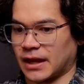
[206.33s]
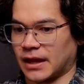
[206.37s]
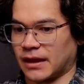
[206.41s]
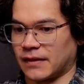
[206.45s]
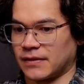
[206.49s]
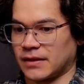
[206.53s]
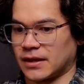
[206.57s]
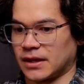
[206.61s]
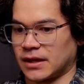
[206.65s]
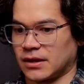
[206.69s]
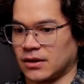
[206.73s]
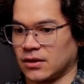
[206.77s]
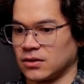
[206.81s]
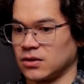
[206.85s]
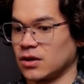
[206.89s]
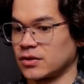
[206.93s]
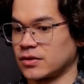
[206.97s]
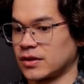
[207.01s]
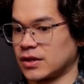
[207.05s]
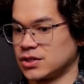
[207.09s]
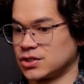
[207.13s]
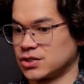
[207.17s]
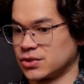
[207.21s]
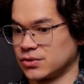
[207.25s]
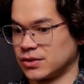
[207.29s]
And then
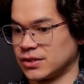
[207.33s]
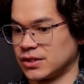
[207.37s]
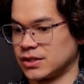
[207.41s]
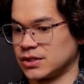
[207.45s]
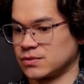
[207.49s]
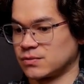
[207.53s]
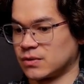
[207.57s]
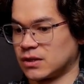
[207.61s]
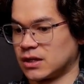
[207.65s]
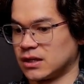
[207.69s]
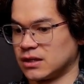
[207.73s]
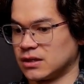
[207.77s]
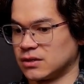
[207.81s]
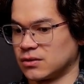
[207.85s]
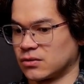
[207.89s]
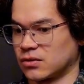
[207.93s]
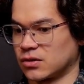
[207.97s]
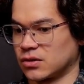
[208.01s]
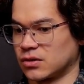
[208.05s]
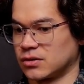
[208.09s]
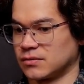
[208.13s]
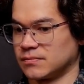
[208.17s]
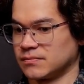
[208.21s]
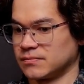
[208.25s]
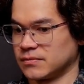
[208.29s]
along that journey as well,
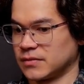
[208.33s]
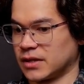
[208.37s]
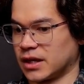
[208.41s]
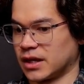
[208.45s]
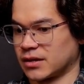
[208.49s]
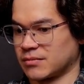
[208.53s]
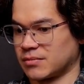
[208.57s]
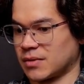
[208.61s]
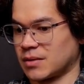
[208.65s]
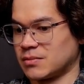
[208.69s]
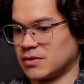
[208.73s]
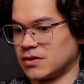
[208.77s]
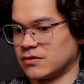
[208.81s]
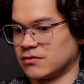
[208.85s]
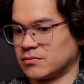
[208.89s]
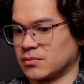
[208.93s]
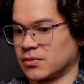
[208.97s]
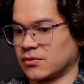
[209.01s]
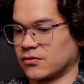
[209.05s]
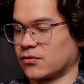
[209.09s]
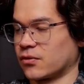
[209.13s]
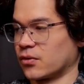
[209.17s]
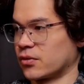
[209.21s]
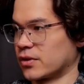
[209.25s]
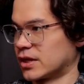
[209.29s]
or like maybe even
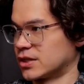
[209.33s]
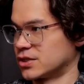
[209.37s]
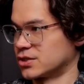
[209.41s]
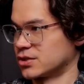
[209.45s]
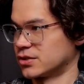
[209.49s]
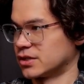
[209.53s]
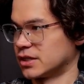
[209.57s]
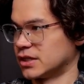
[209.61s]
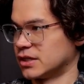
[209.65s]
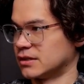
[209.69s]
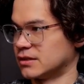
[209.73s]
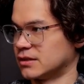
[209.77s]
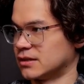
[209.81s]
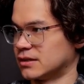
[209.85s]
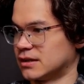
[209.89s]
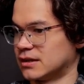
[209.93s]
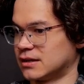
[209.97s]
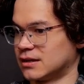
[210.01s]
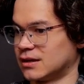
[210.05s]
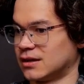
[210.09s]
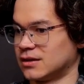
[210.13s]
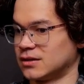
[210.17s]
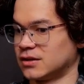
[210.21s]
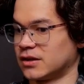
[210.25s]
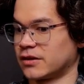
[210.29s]
before that journey,
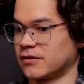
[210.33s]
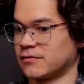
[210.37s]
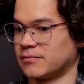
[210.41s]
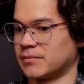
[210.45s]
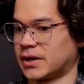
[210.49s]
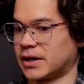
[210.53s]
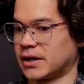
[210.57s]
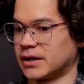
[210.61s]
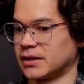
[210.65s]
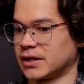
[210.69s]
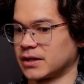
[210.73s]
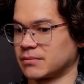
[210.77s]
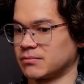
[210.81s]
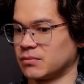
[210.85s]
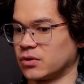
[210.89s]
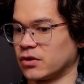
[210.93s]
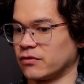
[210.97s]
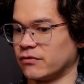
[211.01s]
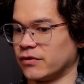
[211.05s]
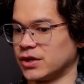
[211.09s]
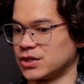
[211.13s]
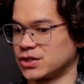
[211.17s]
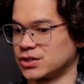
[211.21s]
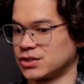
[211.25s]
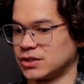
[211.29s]
a lot of my like
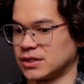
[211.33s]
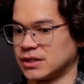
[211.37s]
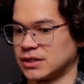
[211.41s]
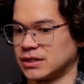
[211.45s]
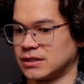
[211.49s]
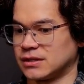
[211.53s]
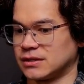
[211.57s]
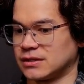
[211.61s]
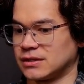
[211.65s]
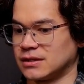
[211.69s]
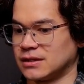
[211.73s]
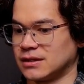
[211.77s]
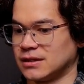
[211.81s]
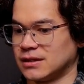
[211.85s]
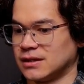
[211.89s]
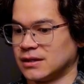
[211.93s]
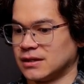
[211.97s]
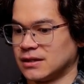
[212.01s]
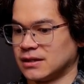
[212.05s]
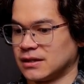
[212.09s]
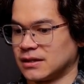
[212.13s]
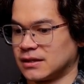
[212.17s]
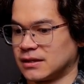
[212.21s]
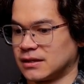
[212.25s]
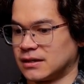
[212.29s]
motivation in
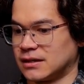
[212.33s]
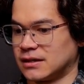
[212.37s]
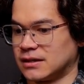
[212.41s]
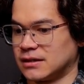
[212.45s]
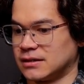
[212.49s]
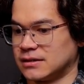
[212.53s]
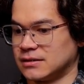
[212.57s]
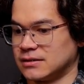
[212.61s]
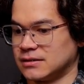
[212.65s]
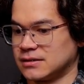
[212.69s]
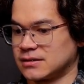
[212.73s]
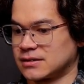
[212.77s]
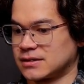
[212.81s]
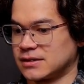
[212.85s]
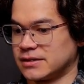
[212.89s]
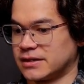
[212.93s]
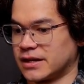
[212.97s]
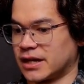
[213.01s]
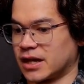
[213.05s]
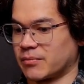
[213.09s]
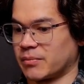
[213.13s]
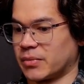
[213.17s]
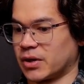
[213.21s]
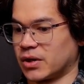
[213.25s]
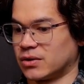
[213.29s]

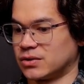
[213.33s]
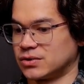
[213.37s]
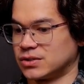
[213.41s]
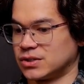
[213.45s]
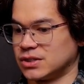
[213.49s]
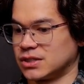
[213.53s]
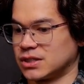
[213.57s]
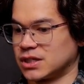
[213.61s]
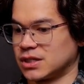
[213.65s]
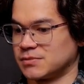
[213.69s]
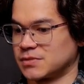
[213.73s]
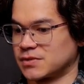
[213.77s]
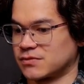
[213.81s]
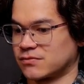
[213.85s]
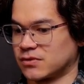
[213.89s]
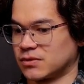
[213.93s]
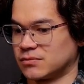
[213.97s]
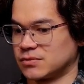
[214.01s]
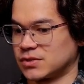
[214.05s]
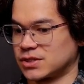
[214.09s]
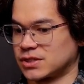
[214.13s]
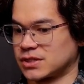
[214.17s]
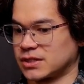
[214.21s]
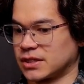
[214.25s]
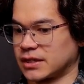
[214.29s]
synthetic biology comes
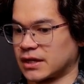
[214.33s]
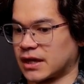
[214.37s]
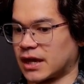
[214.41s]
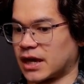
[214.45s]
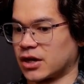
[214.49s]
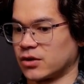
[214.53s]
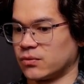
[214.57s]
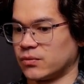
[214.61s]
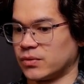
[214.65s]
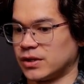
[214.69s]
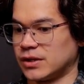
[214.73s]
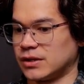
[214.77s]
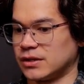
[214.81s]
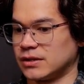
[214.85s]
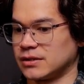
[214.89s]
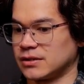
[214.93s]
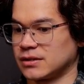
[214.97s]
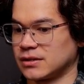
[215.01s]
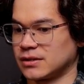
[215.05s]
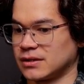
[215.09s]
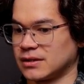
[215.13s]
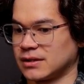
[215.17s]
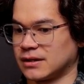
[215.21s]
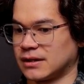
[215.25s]
from just like how do we